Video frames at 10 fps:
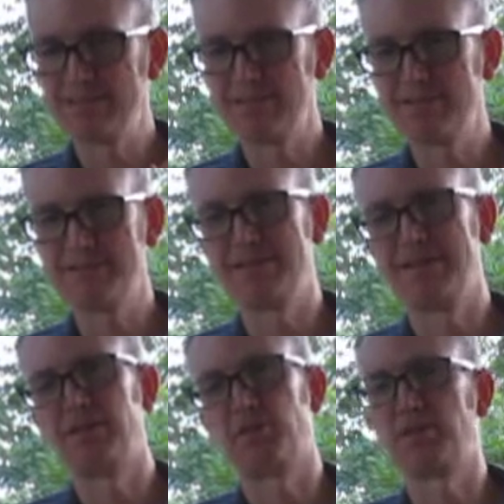this is
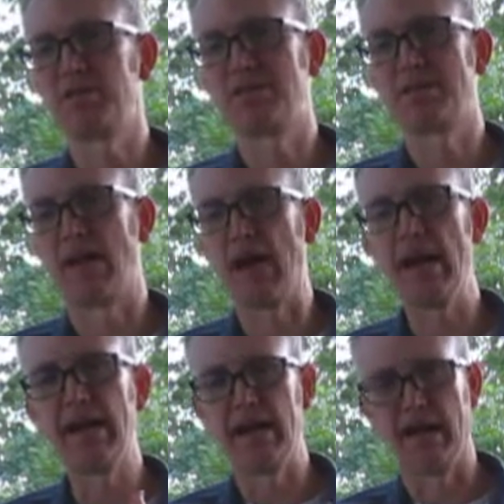the interpretation that
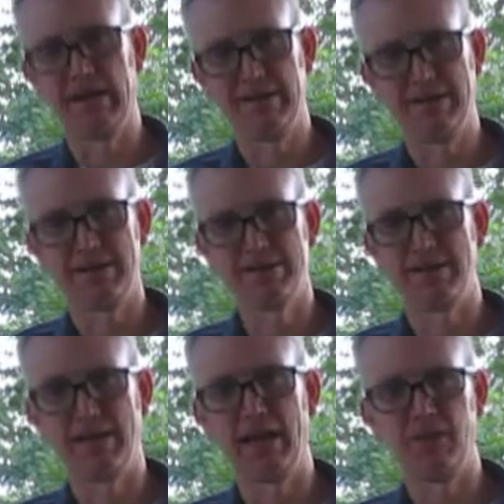I got as
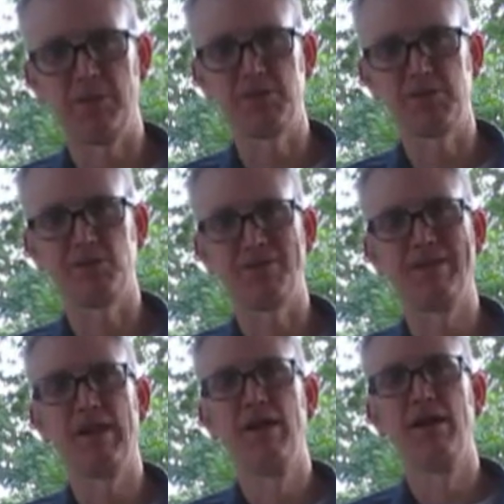an elementary student